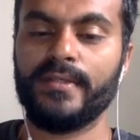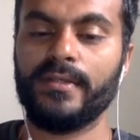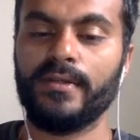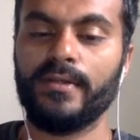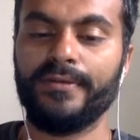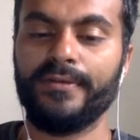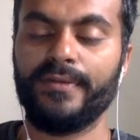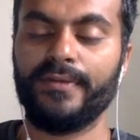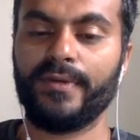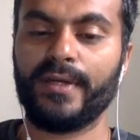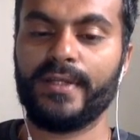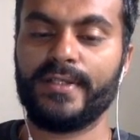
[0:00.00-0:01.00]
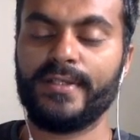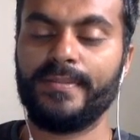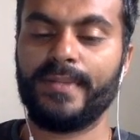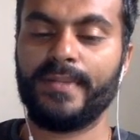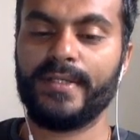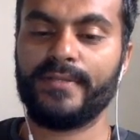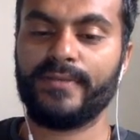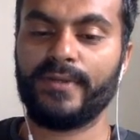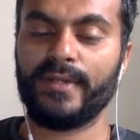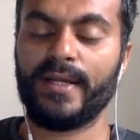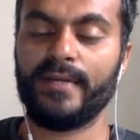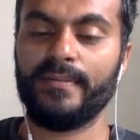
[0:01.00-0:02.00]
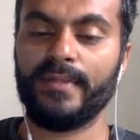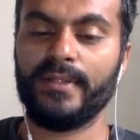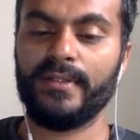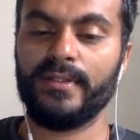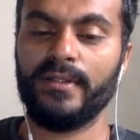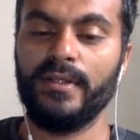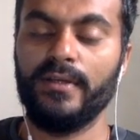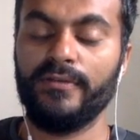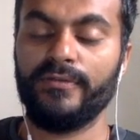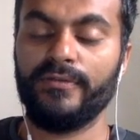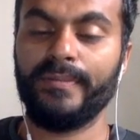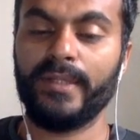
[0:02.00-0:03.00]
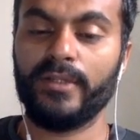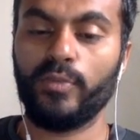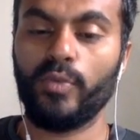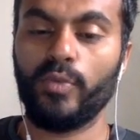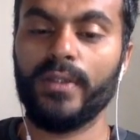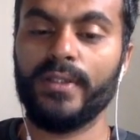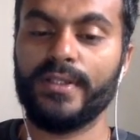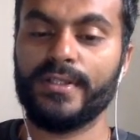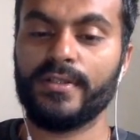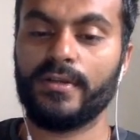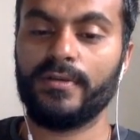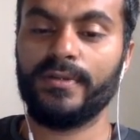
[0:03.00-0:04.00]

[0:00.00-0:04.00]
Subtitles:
the forecasted price for that month 1 is around